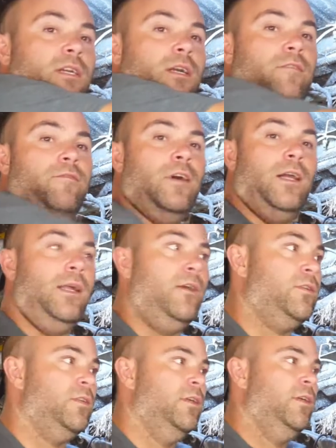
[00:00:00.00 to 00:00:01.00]
are going to fall
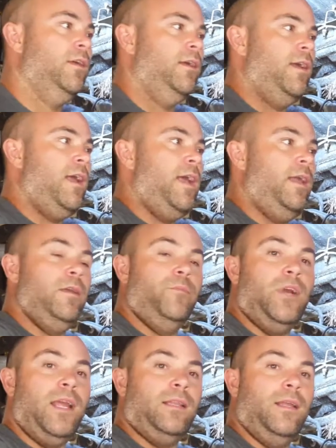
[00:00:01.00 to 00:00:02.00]
out and your
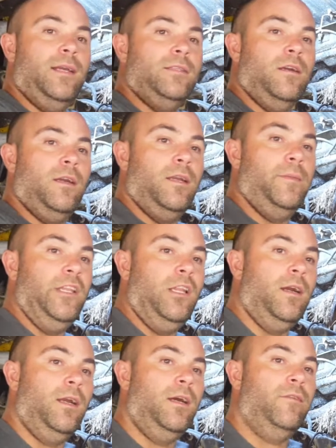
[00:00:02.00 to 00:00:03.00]
brake lines aren't going to be
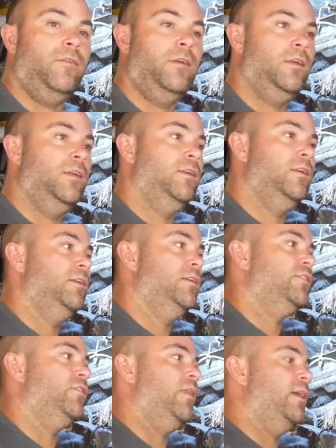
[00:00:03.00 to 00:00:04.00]
long enough.
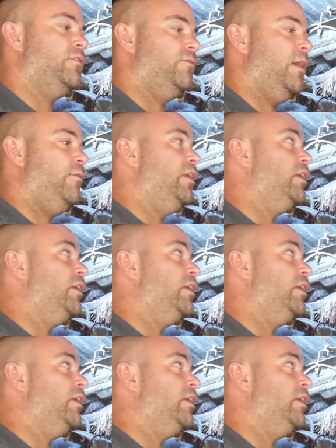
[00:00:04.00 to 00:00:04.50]
So that's why we